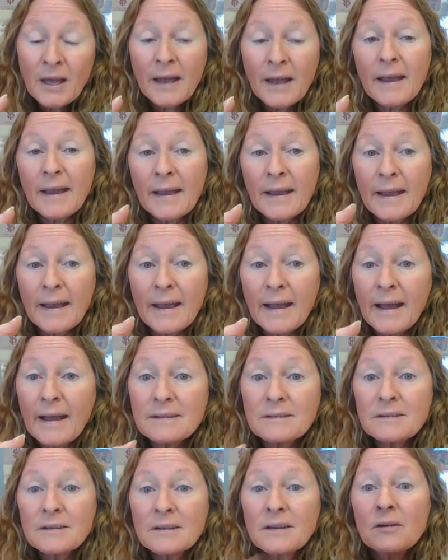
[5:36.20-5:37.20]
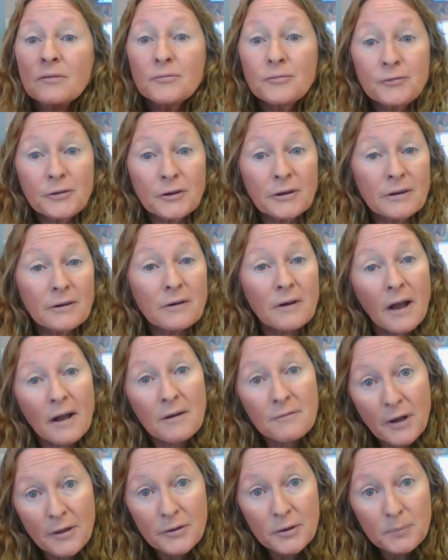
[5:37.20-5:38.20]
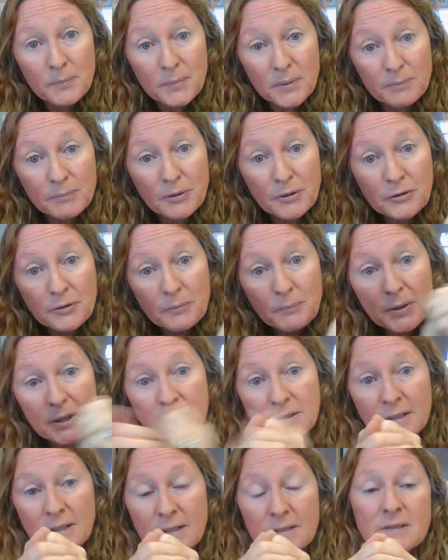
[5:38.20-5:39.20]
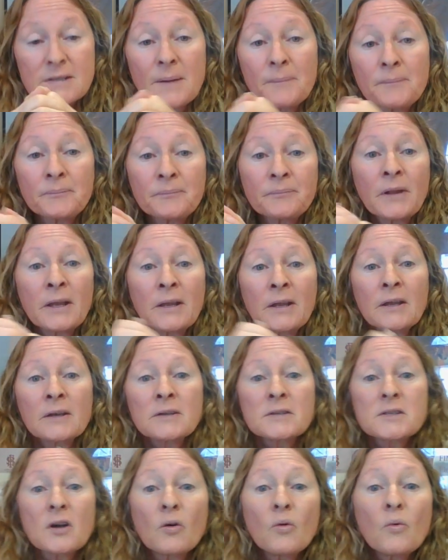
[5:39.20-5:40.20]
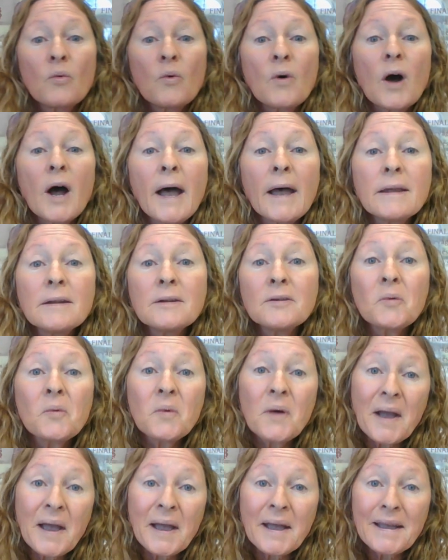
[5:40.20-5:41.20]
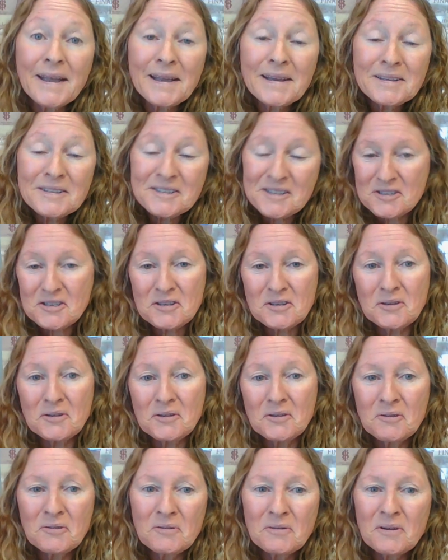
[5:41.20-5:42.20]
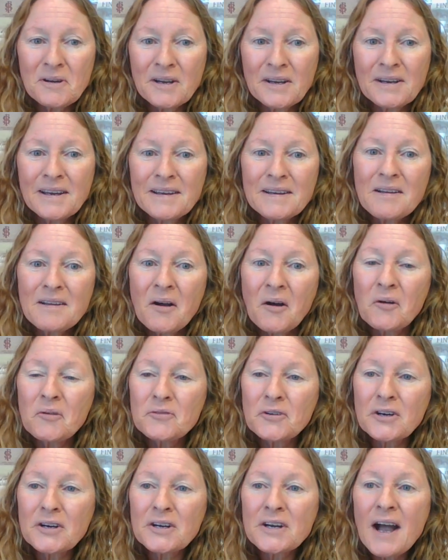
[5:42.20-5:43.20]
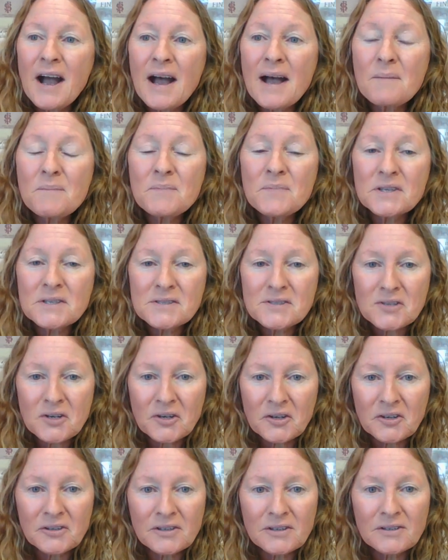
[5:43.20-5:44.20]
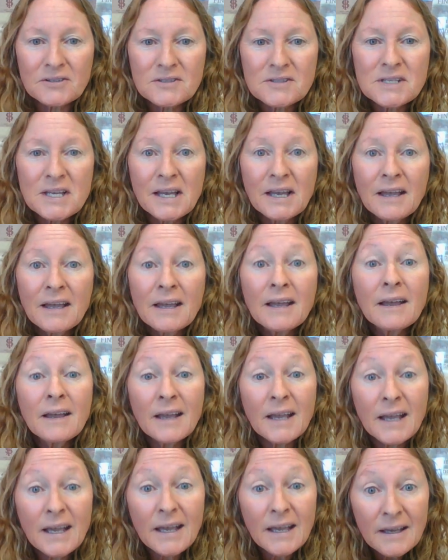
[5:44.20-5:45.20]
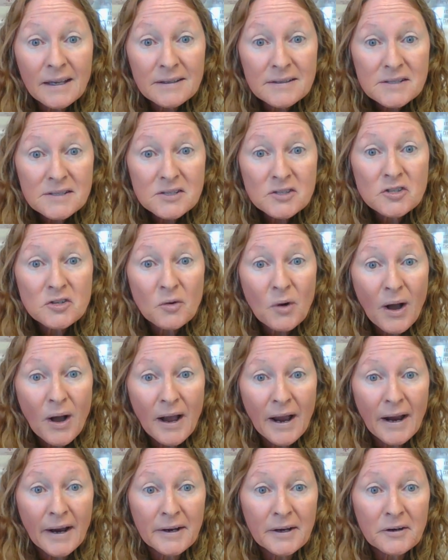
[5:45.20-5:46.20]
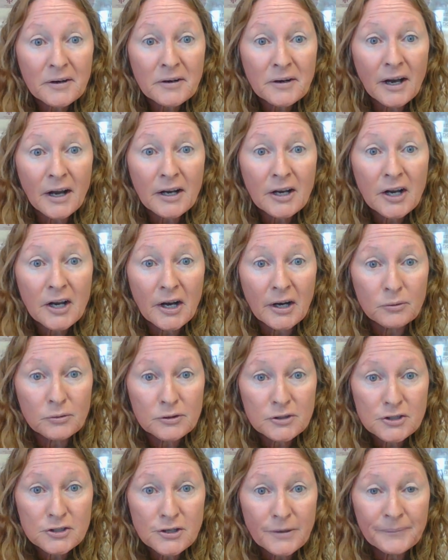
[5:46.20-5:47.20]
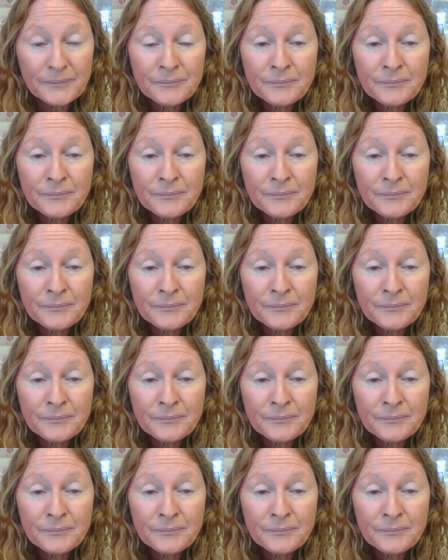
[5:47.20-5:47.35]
and fear of other people's opinions. So one way to overcome these hurdles is to hire a coach.